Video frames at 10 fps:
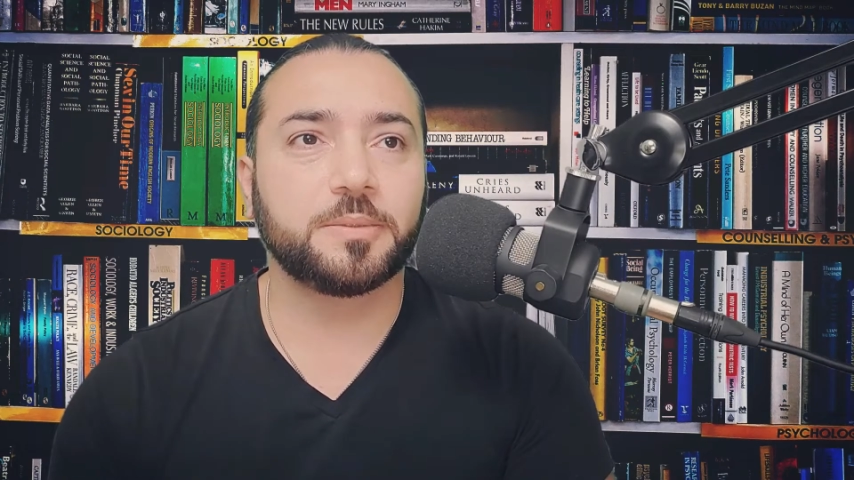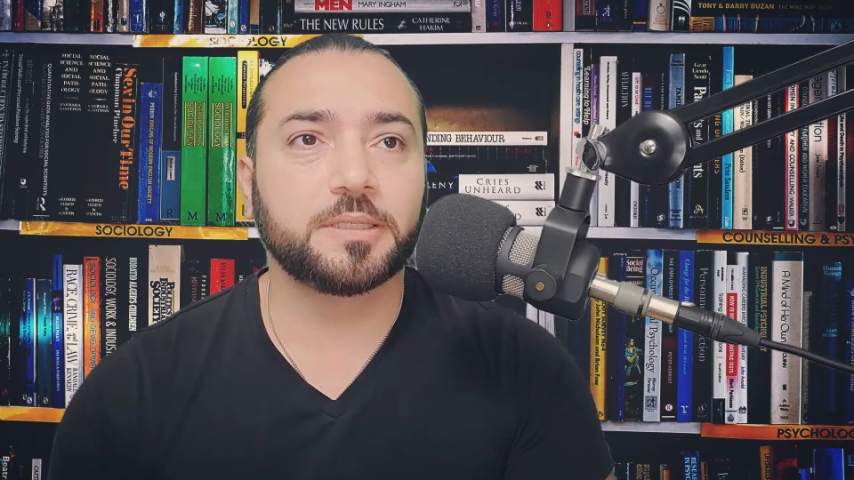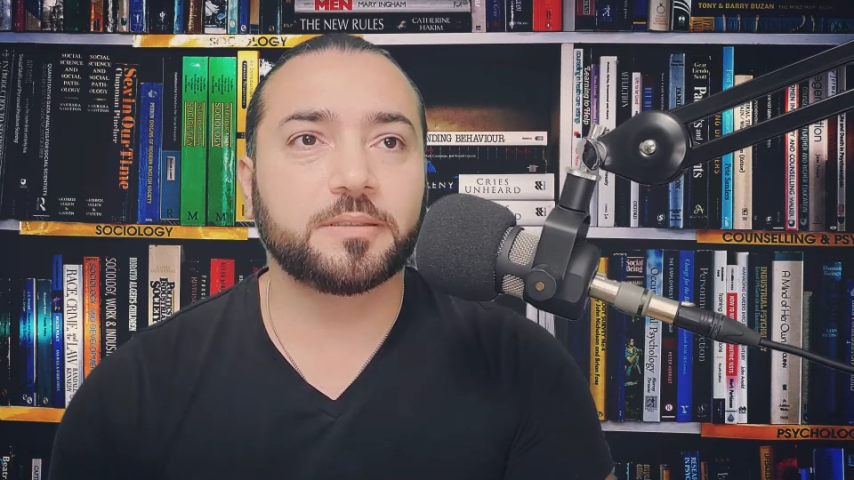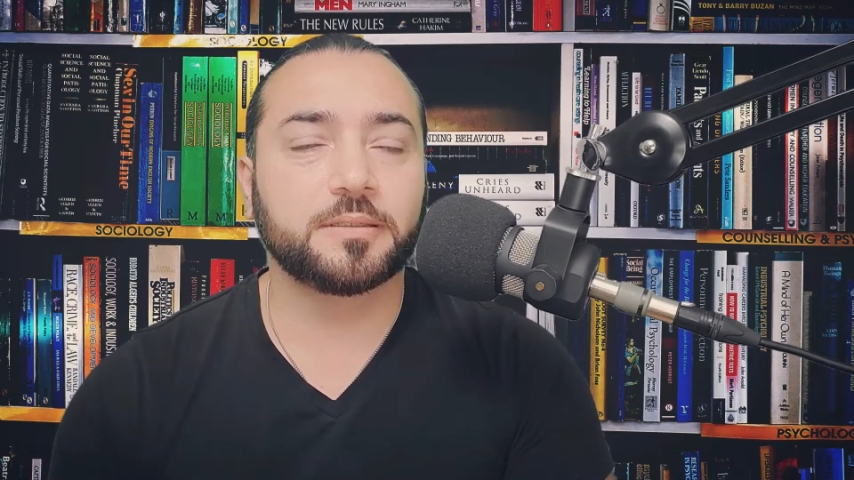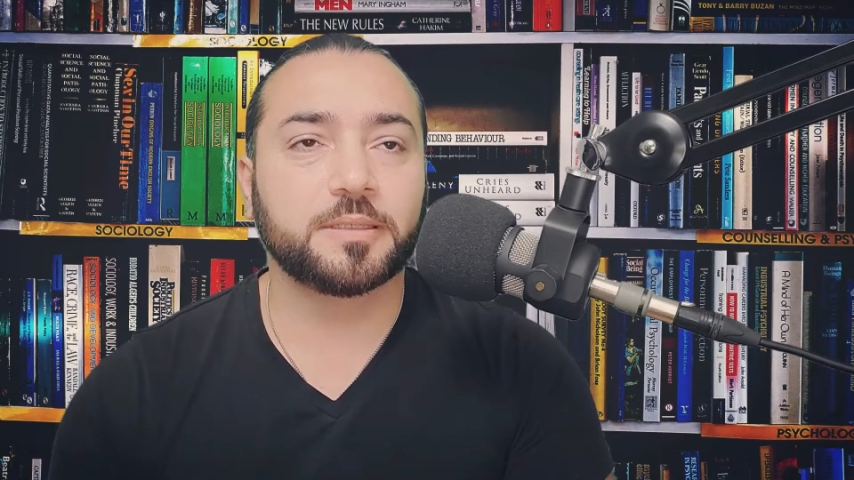
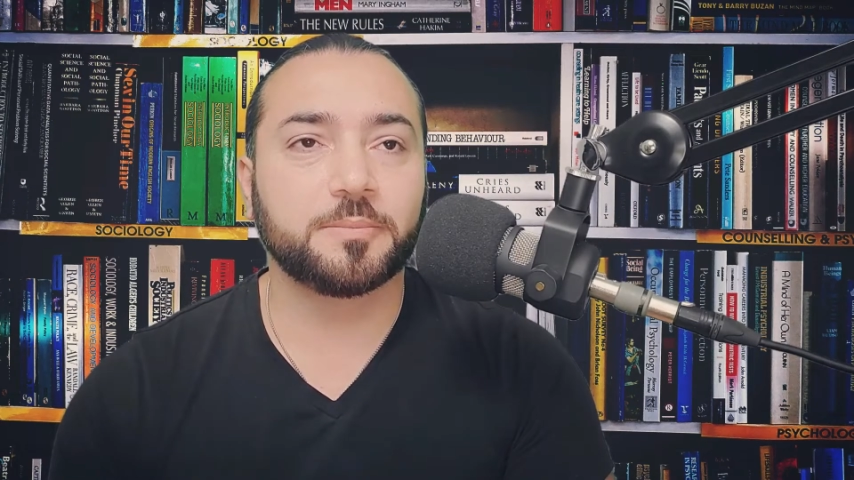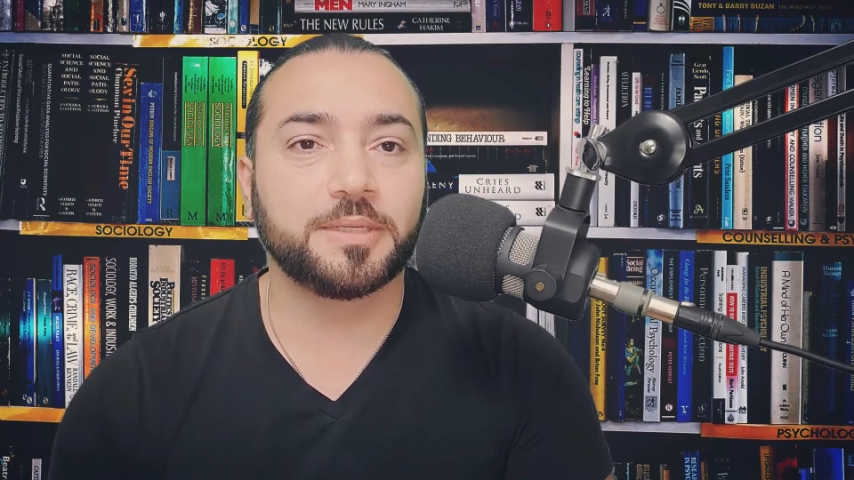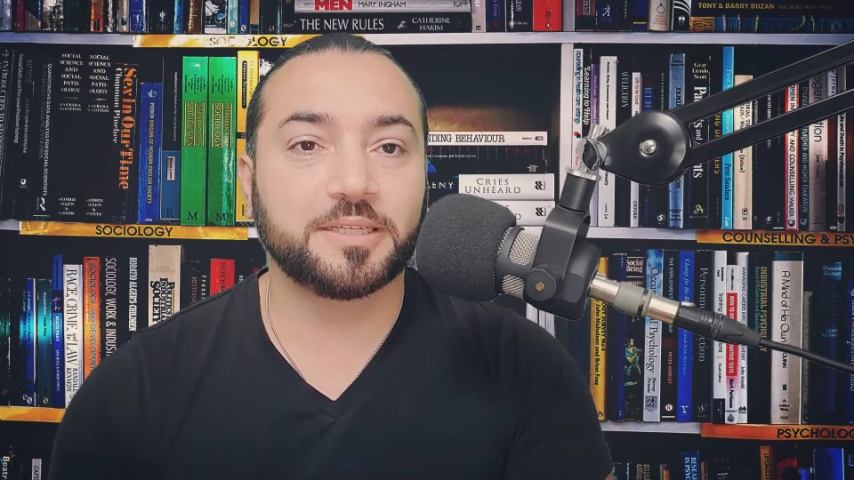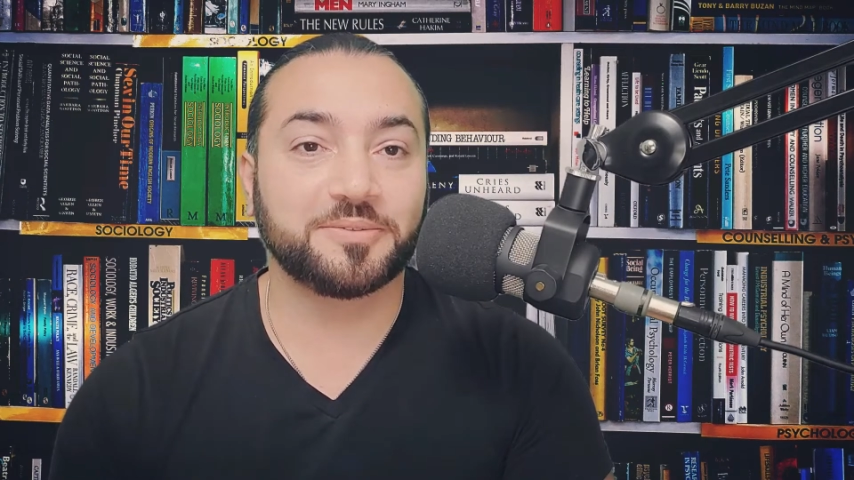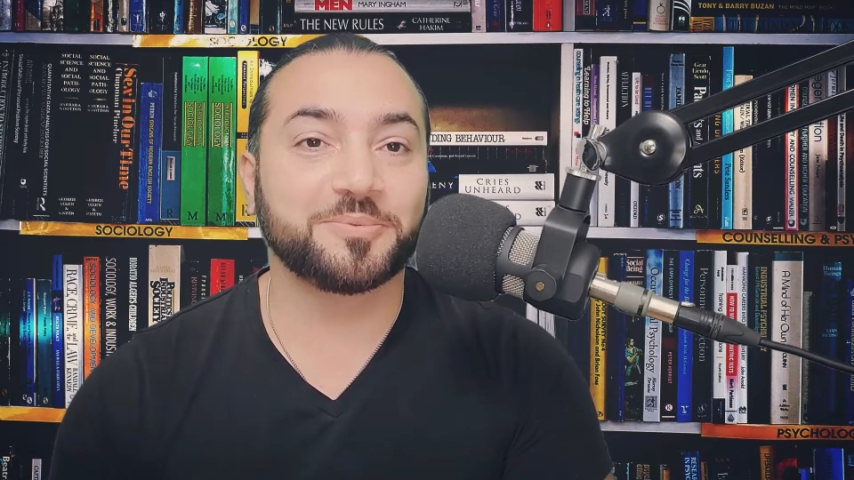bit
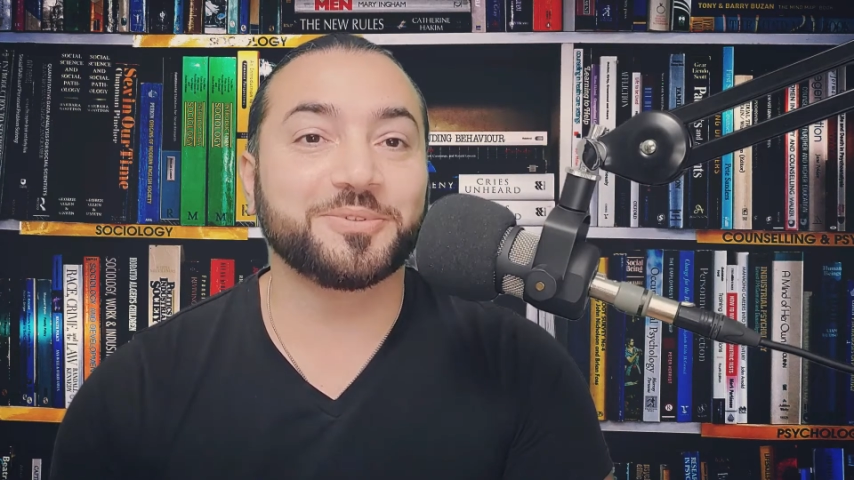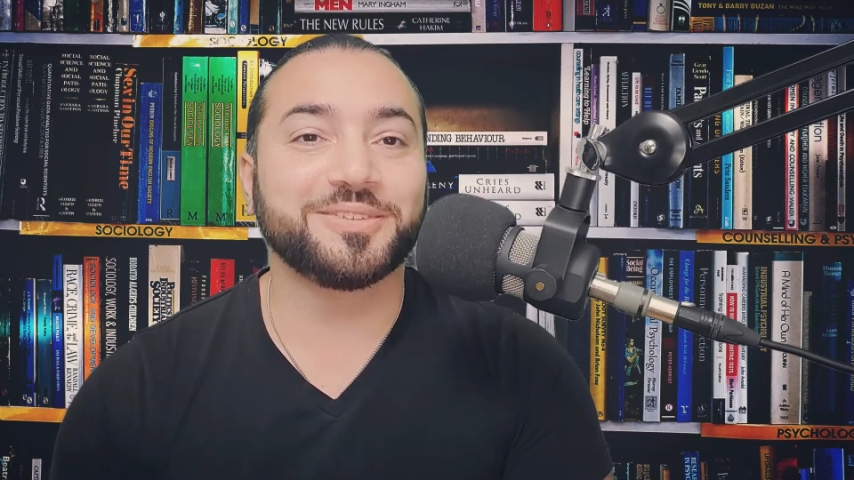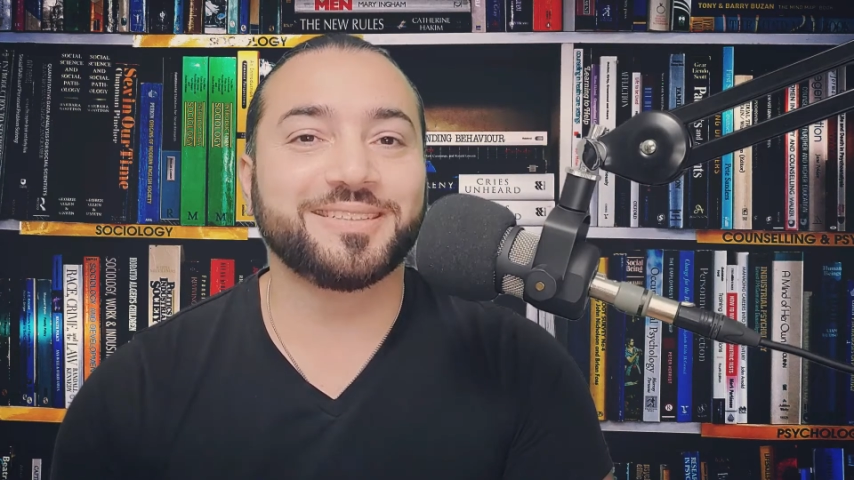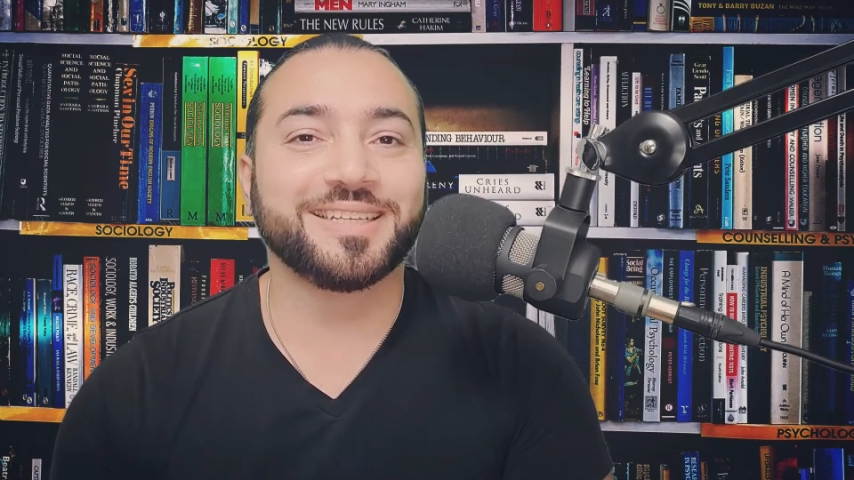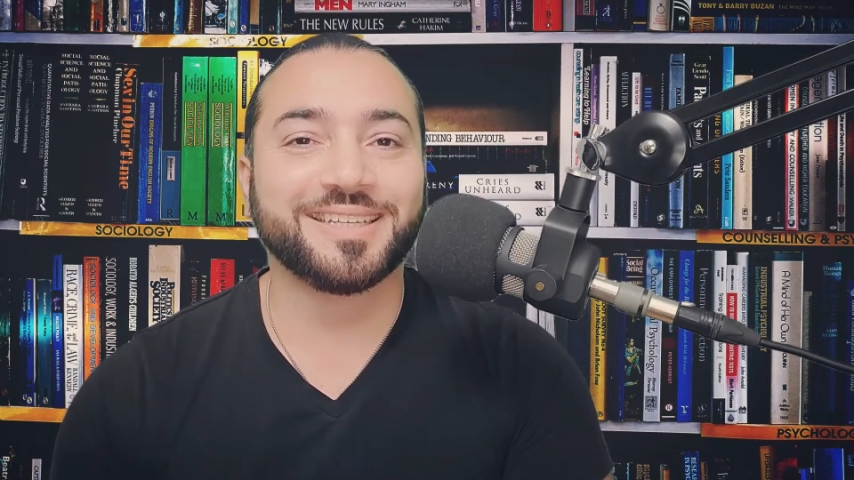
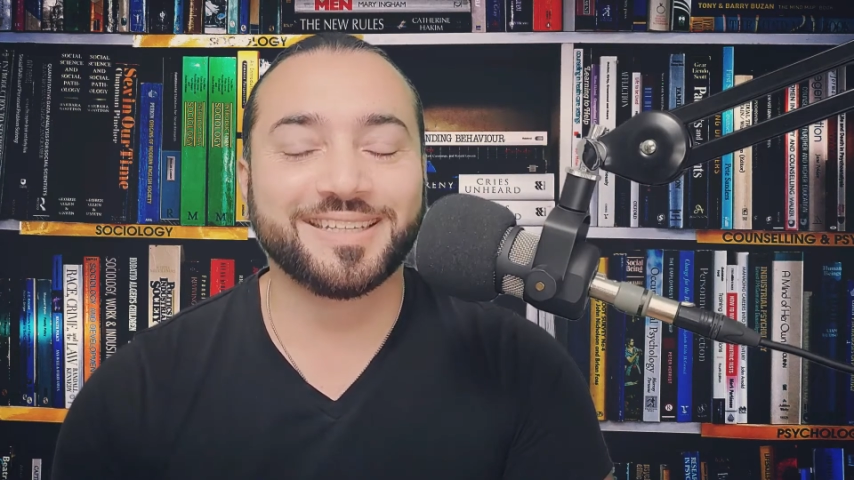exposed.